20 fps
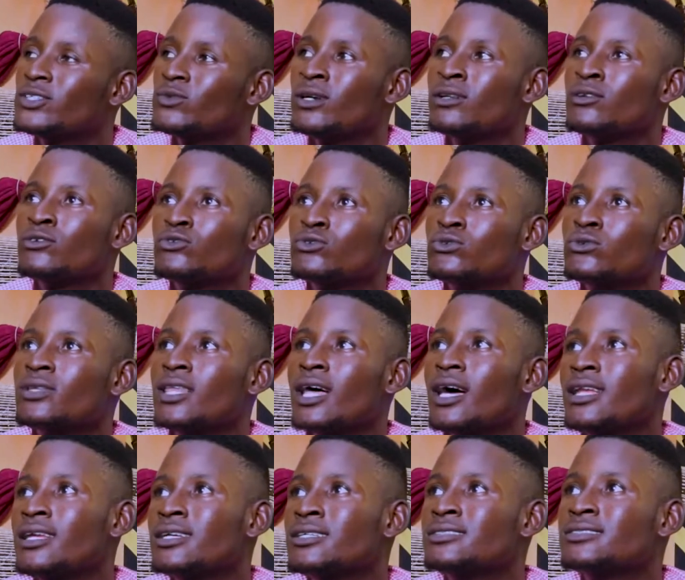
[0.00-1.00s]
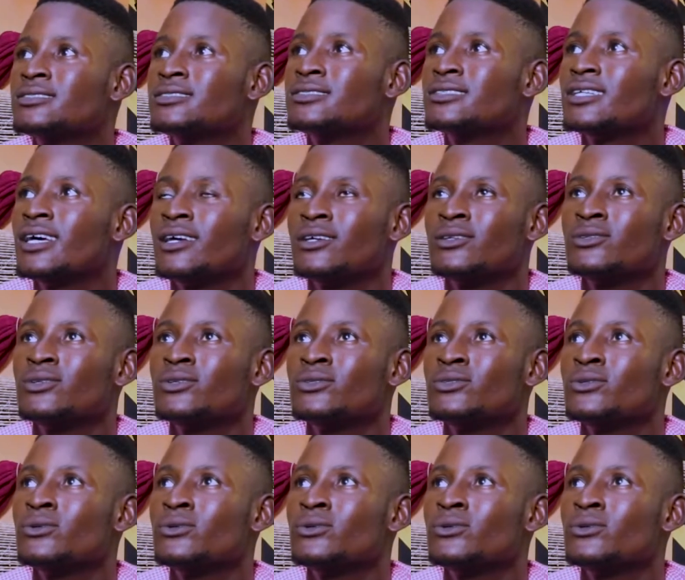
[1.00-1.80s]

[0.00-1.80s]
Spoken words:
one or two talents and